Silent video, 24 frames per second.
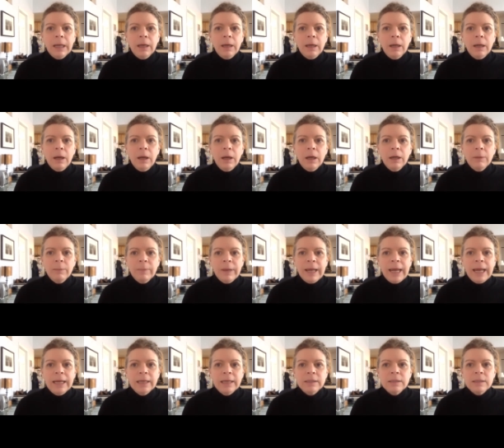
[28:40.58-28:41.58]
Autumn
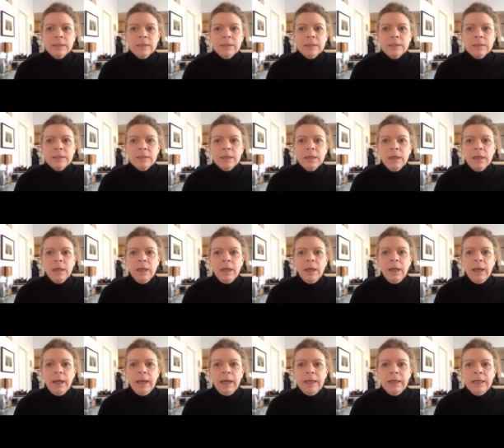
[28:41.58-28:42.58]
asks,
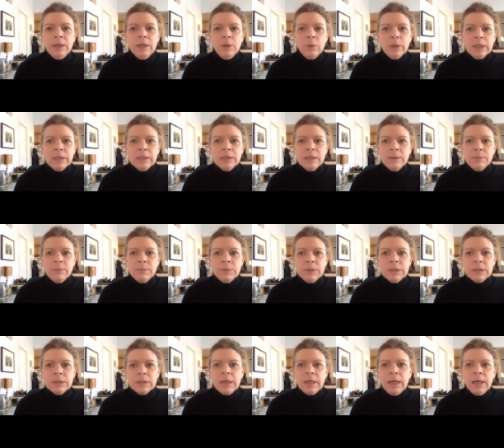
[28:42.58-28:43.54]
any quick tips